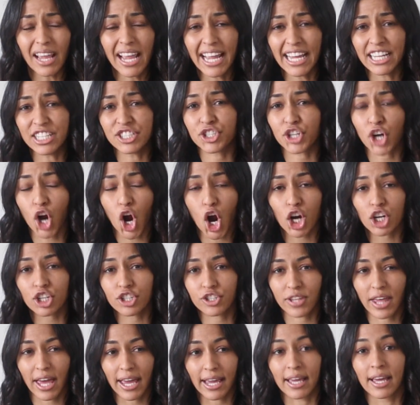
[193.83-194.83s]
and
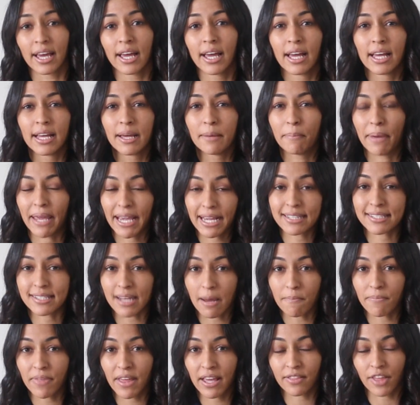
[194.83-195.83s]
charge like, pick
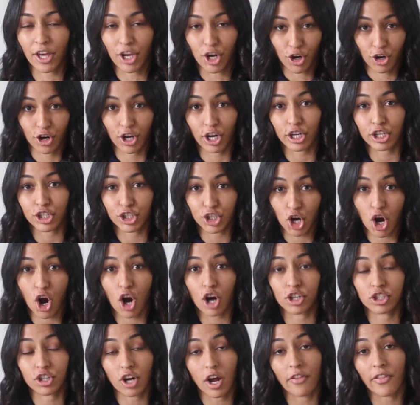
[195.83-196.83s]
something that you're gonna
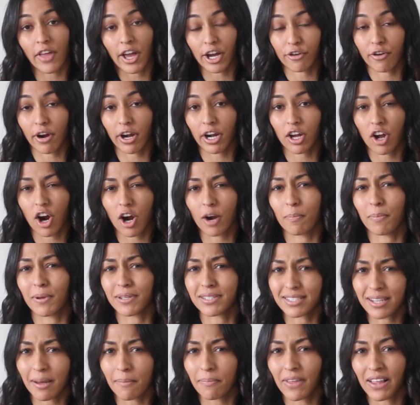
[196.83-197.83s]
charge on that credit card,
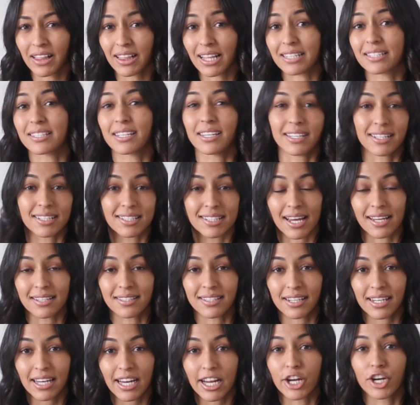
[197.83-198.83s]
but something that's a
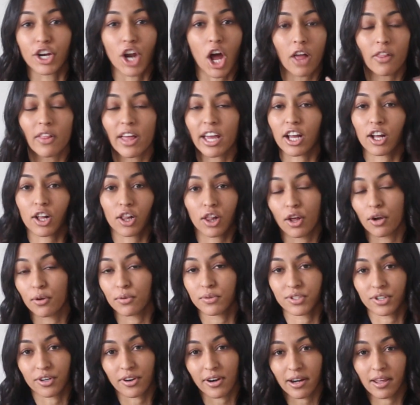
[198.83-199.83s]
necessity, not like
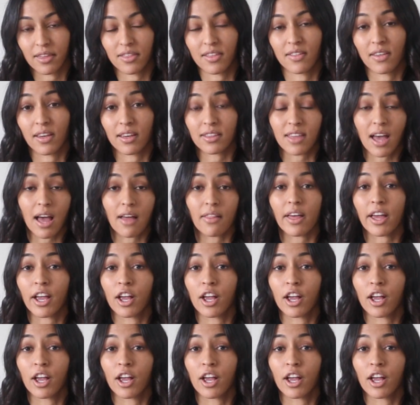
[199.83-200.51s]
clothes or anything like that.